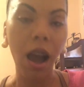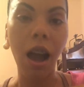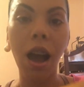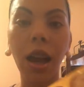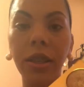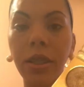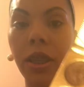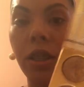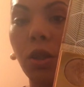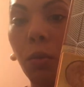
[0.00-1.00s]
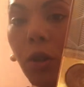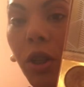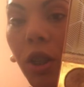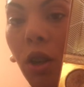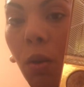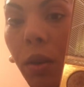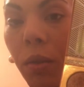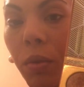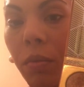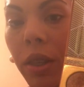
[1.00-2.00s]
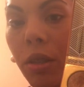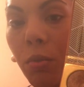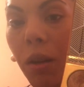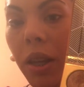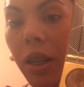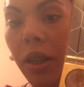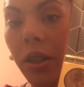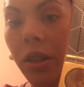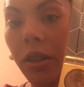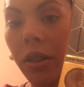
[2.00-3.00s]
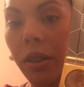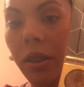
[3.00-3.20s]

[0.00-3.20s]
a Hasi. So we're gonna go in with this right here.